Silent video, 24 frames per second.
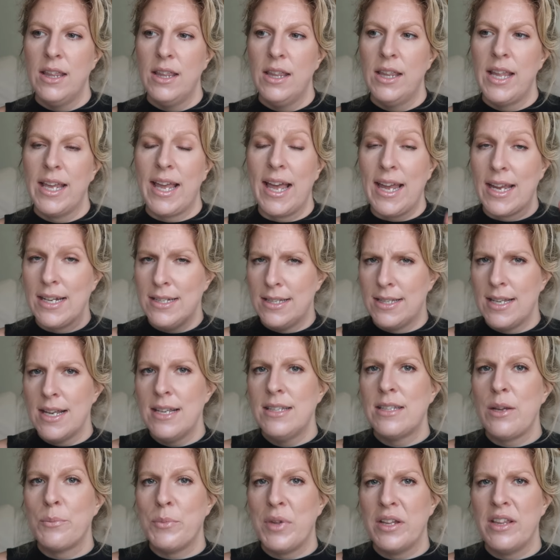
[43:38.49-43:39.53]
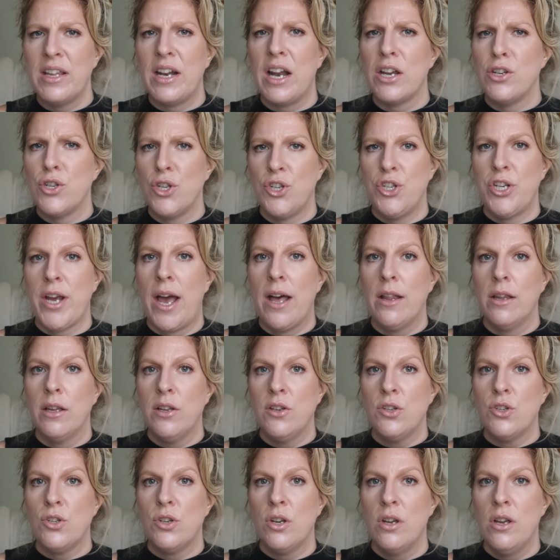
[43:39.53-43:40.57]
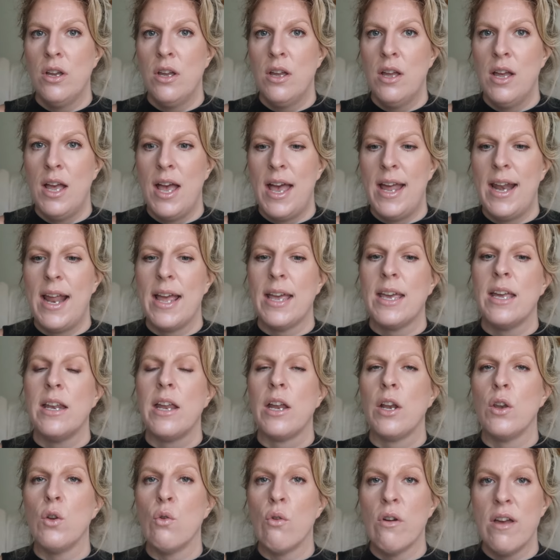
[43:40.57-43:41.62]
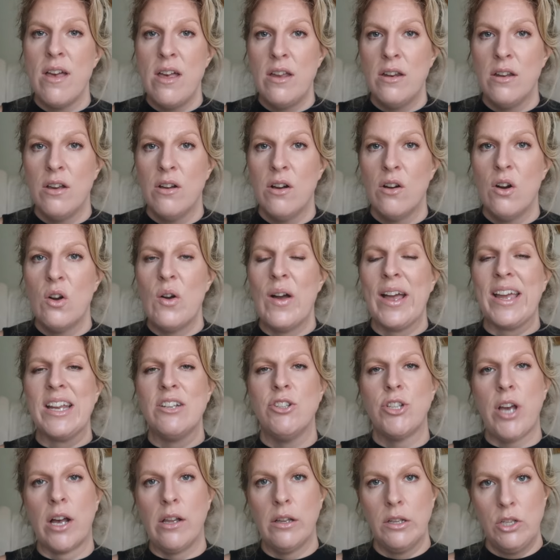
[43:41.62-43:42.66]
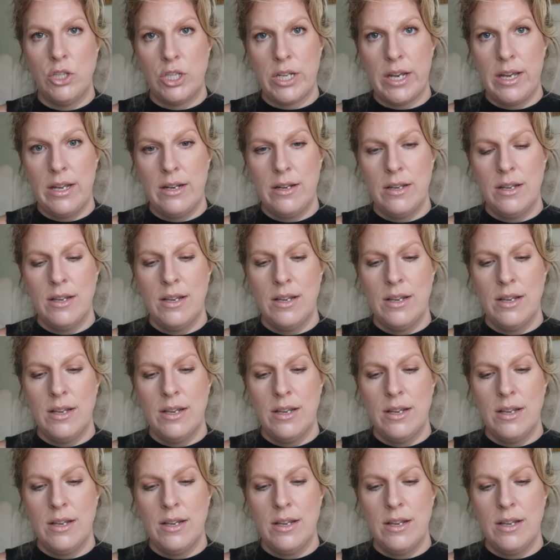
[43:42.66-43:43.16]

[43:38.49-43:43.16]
like I can see something that I should challenge and I can ignore it or I can challenge it.